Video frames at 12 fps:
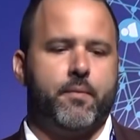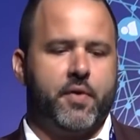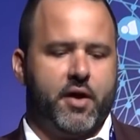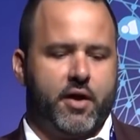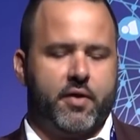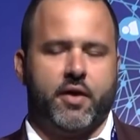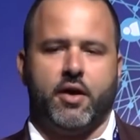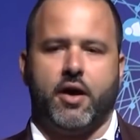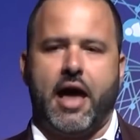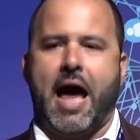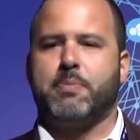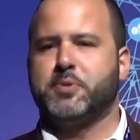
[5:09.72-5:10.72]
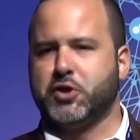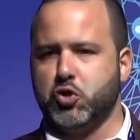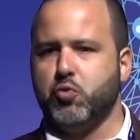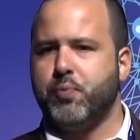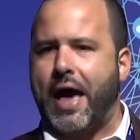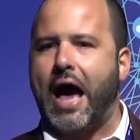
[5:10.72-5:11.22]
the
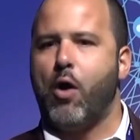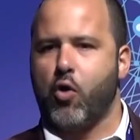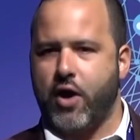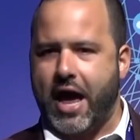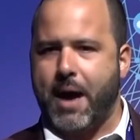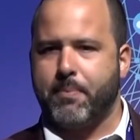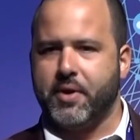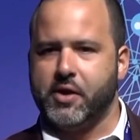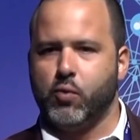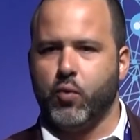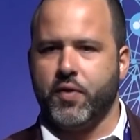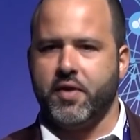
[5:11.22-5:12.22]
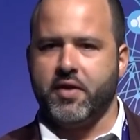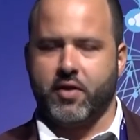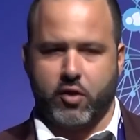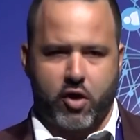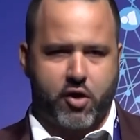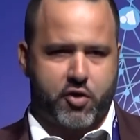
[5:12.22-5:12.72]
absolute power happening with these
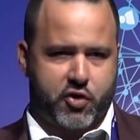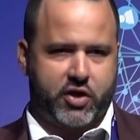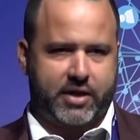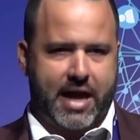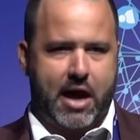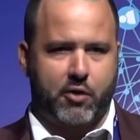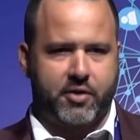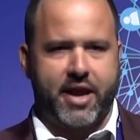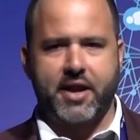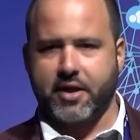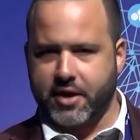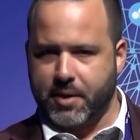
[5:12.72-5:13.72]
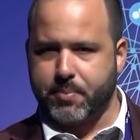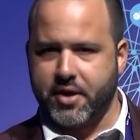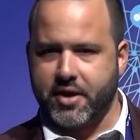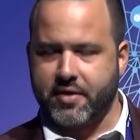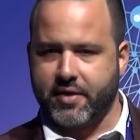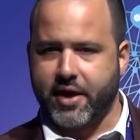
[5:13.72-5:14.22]
large cloud data
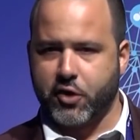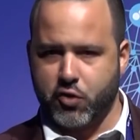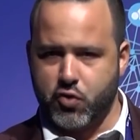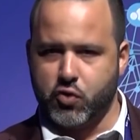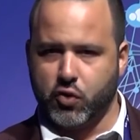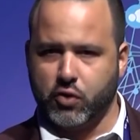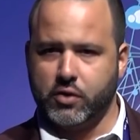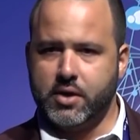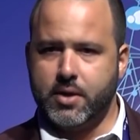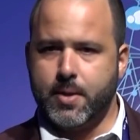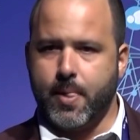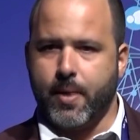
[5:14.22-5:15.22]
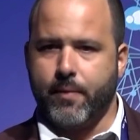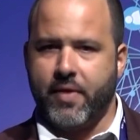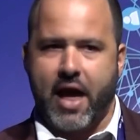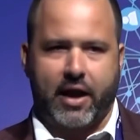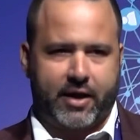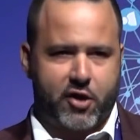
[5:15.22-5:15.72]
companies like Google
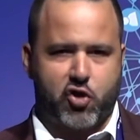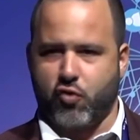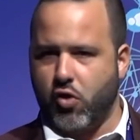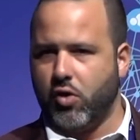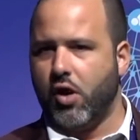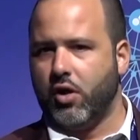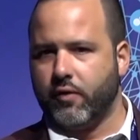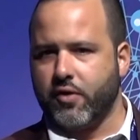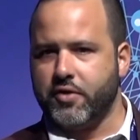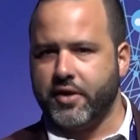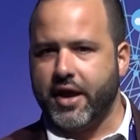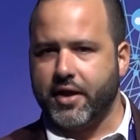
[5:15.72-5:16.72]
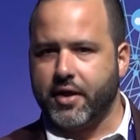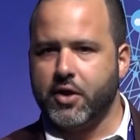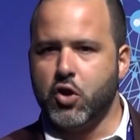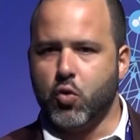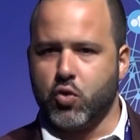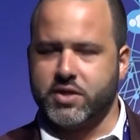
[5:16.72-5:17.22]
that control all of our data.
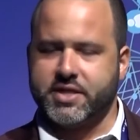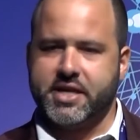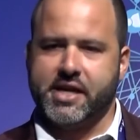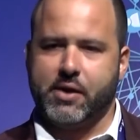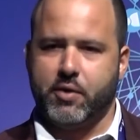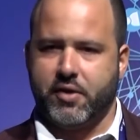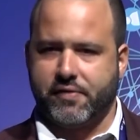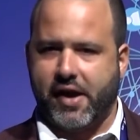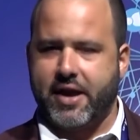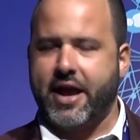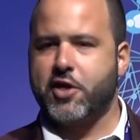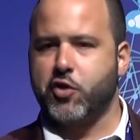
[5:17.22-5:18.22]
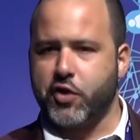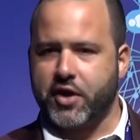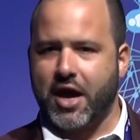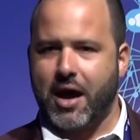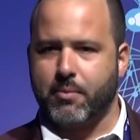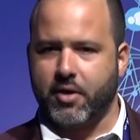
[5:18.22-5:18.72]
We're seeing it with the financial
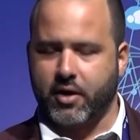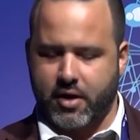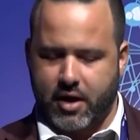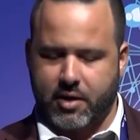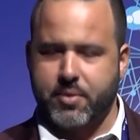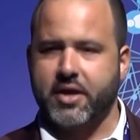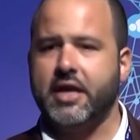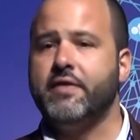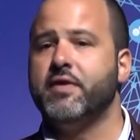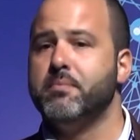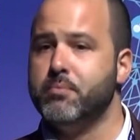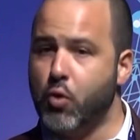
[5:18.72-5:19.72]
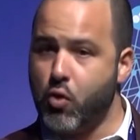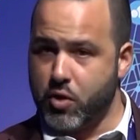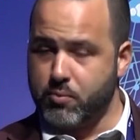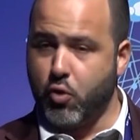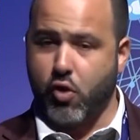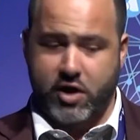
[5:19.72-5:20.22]
economy even more
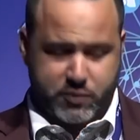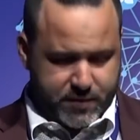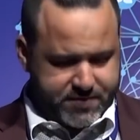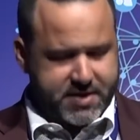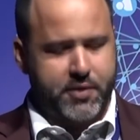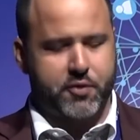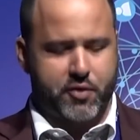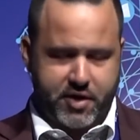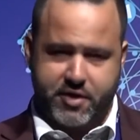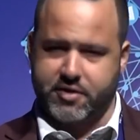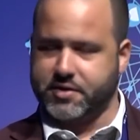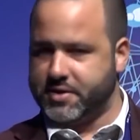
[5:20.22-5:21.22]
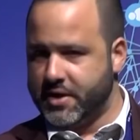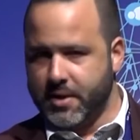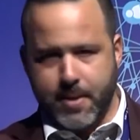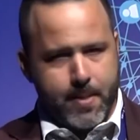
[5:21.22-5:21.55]
and more. As we've seen through the years,